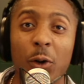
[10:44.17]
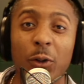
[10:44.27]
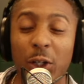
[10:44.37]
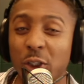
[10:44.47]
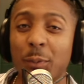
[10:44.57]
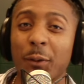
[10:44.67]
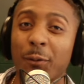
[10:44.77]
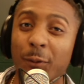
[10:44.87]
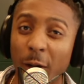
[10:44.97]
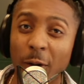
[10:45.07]
did you
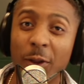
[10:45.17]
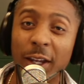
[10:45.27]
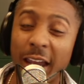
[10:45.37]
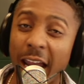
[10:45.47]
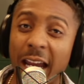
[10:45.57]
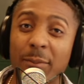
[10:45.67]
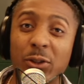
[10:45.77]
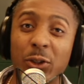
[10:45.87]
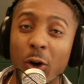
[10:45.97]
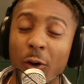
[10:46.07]
prefer the
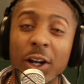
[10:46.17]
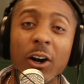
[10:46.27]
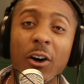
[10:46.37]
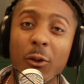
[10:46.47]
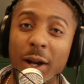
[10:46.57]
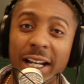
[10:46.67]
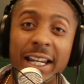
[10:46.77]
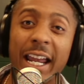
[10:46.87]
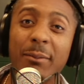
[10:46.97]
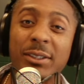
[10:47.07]
games going all the way to
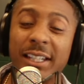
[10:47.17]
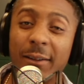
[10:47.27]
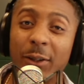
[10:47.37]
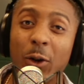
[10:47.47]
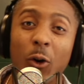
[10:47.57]
Game 7,